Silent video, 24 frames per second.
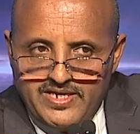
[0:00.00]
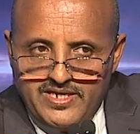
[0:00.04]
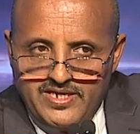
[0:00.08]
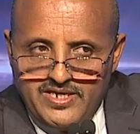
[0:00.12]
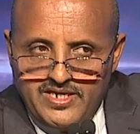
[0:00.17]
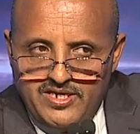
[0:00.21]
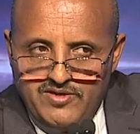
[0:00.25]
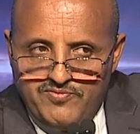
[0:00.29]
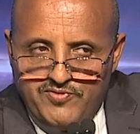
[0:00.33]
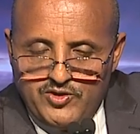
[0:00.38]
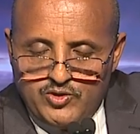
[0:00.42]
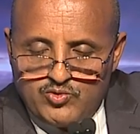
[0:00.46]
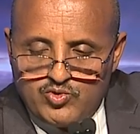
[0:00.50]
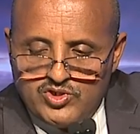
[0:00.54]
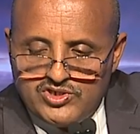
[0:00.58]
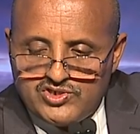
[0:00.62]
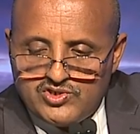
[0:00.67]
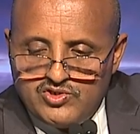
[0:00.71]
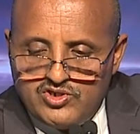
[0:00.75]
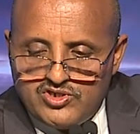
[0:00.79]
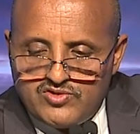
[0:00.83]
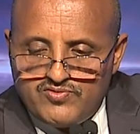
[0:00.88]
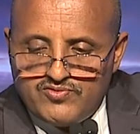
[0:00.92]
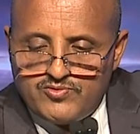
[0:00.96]
If it was
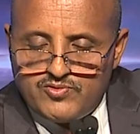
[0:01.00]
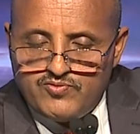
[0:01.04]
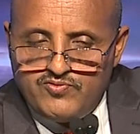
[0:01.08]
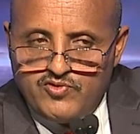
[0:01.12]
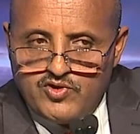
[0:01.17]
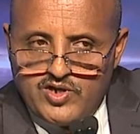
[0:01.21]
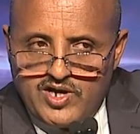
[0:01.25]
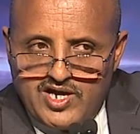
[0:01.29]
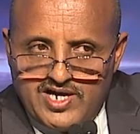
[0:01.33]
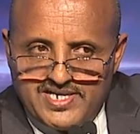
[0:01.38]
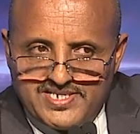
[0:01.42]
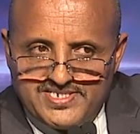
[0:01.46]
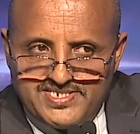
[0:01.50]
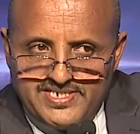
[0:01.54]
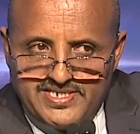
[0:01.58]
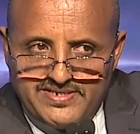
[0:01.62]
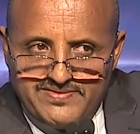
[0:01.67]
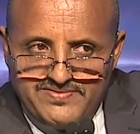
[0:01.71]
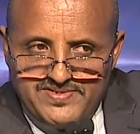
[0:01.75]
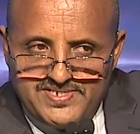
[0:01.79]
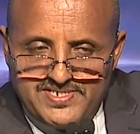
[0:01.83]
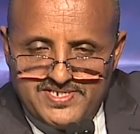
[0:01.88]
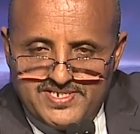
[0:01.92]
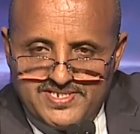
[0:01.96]
not for our
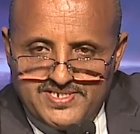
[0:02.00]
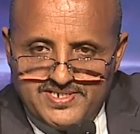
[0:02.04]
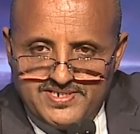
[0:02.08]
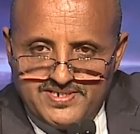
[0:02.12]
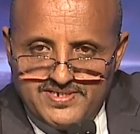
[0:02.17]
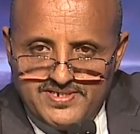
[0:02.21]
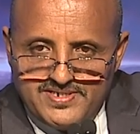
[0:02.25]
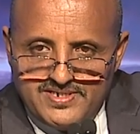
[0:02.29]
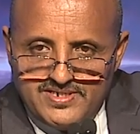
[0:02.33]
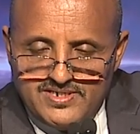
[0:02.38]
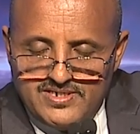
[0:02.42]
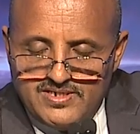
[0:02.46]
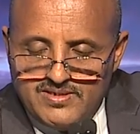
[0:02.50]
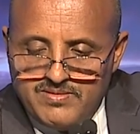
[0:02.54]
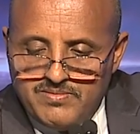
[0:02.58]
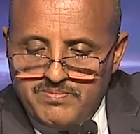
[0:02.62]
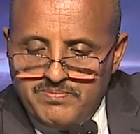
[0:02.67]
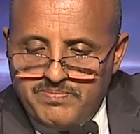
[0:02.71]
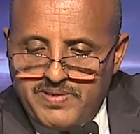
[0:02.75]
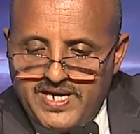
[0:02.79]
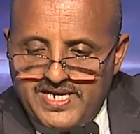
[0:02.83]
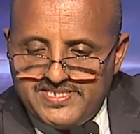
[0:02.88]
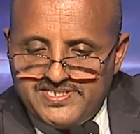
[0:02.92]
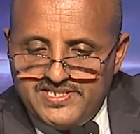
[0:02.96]
service,
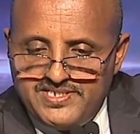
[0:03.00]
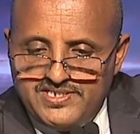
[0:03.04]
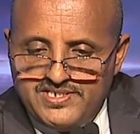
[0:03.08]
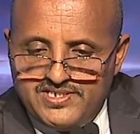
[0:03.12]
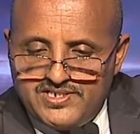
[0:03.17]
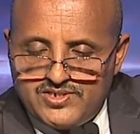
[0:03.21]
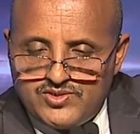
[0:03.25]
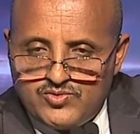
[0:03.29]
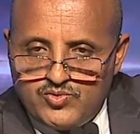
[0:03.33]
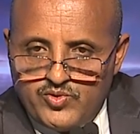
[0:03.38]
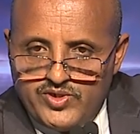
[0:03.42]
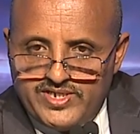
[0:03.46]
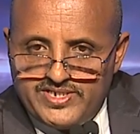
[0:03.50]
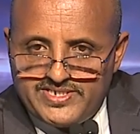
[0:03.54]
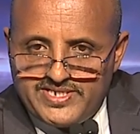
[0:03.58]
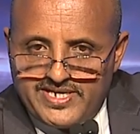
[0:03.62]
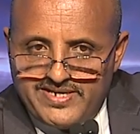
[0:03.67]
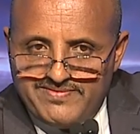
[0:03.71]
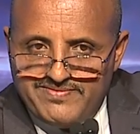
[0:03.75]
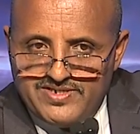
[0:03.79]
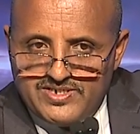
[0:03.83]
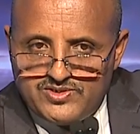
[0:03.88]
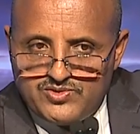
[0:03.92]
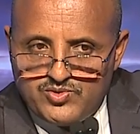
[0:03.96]
passengers will
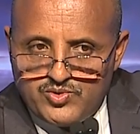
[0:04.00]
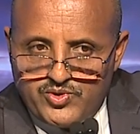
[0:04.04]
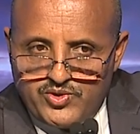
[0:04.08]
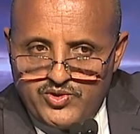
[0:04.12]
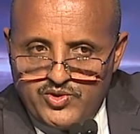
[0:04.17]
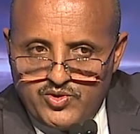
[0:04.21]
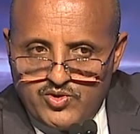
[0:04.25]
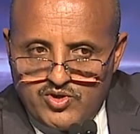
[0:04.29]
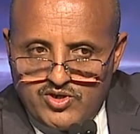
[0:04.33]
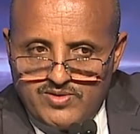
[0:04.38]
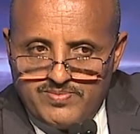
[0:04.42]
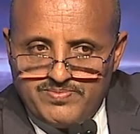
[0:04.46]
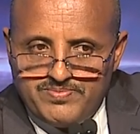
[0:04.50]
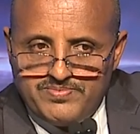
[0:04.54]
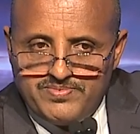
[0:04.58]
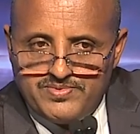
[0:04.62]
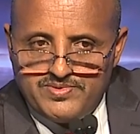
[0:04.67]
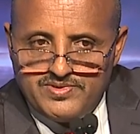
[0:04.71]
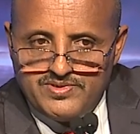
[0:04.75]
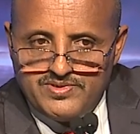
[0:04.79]
travel through Europe